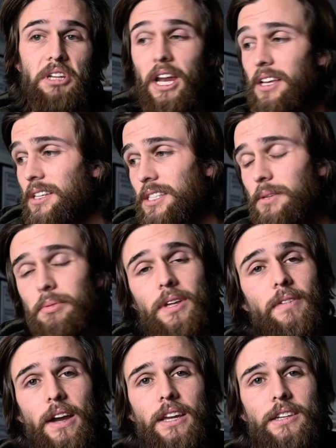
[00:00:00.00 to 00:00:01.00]
And I'd like to
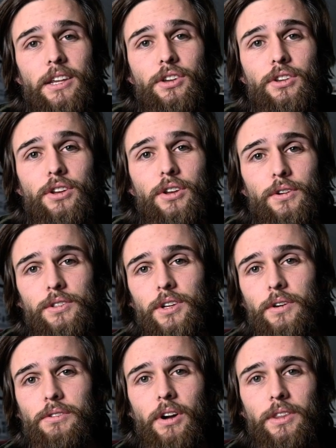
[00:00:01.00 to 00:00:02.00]
believe I continue to do
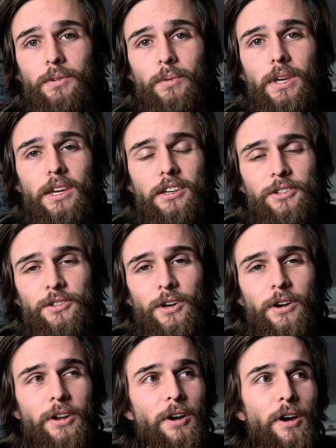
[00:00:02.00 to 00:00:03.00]
so throughout the week,
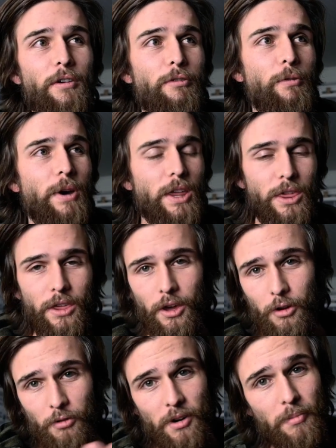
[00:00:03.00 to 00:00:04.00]
starting off with,
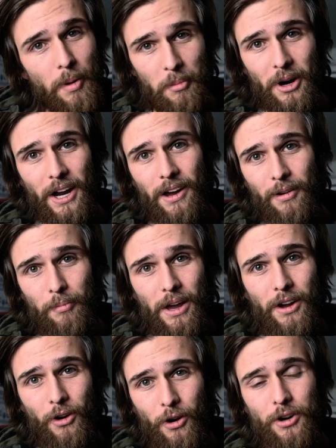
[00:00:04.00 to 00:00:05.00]
remember how
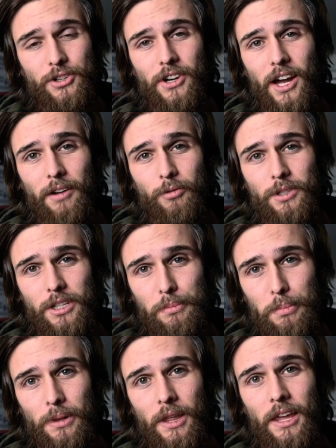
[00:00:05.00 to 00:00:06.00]
my hard drive was
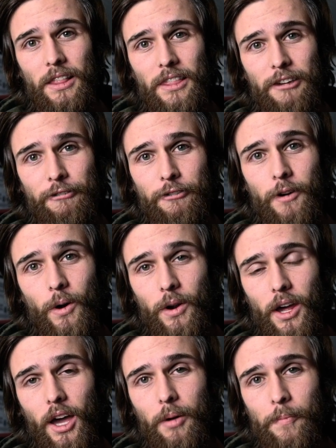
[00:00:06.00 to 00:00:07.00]
completely
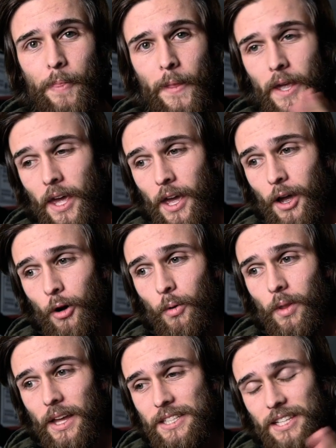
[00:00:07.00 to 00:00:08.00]
filled up?
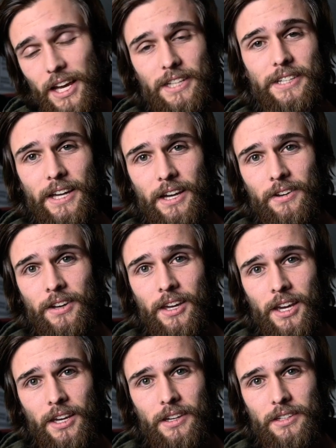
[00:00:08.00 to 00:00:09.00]
Well, I sat down,
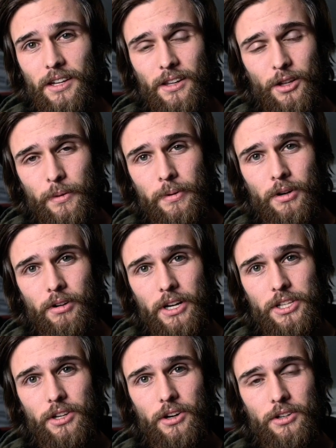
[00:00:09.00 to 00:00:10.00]
did a little bit of
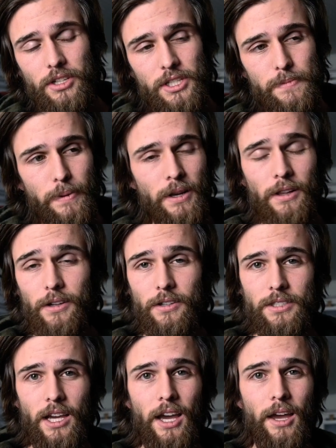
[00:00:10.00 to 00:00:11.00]
research, spent a
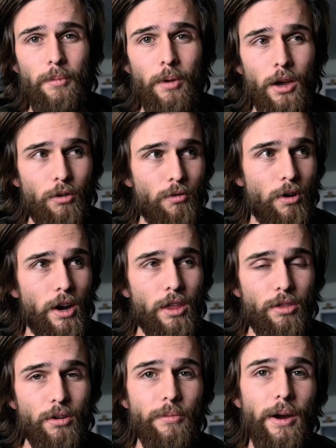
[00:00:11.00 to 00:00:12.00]
little time
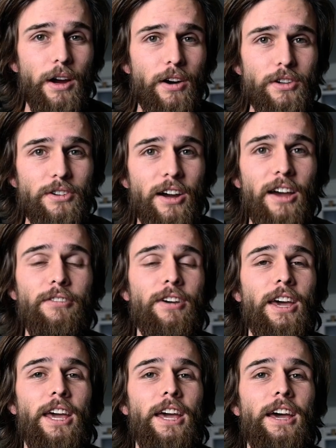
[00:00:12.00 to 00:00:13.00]
running through my hard drive,
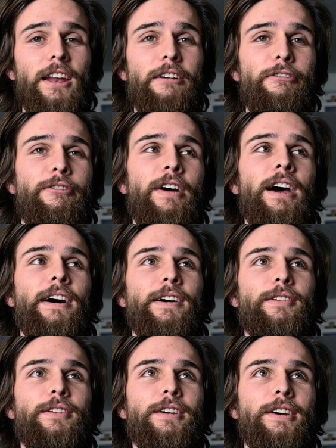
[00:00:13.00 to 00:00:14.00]
and I
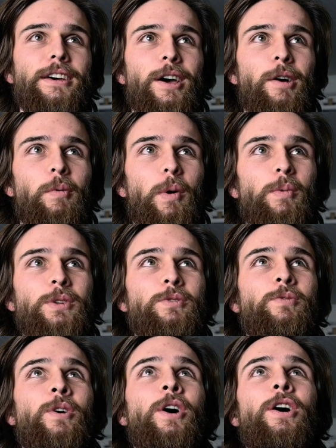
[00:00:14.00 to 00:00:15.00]
found what was
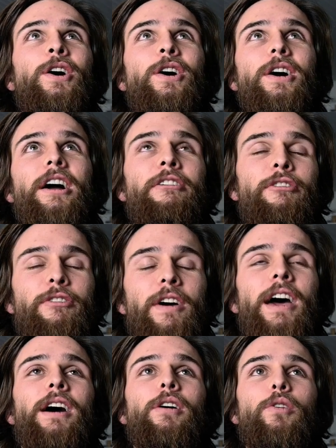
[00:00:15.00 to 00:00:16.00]
wrong. I
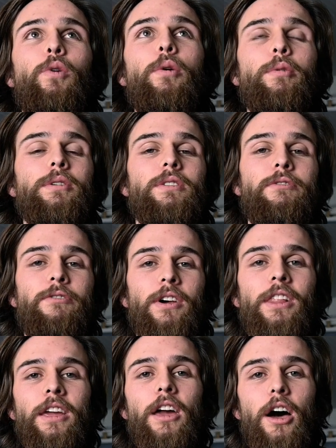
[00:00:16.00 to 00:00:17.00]
found what was
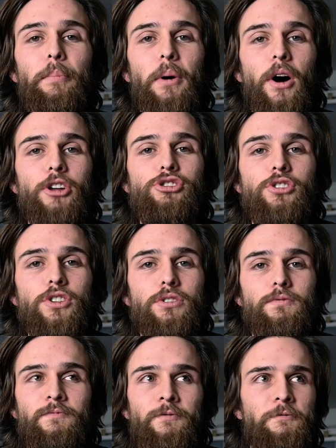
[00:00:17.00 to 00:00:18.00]
filling up
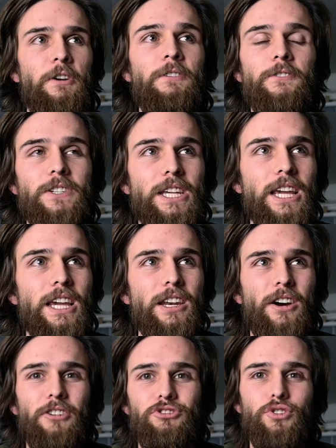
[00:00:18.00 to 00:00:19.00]

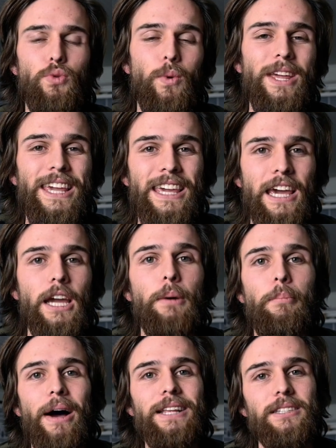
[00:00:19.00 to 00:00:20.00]
115, 120
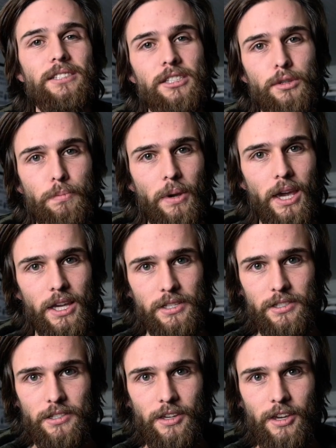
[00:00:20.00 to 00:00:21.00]
gigabytes of
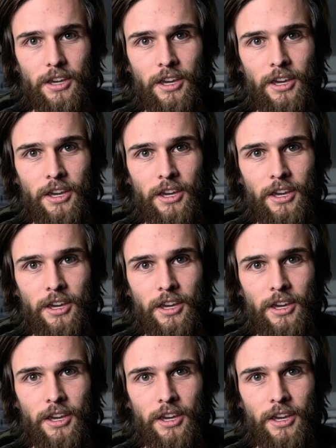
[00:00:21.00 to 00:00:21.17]
space.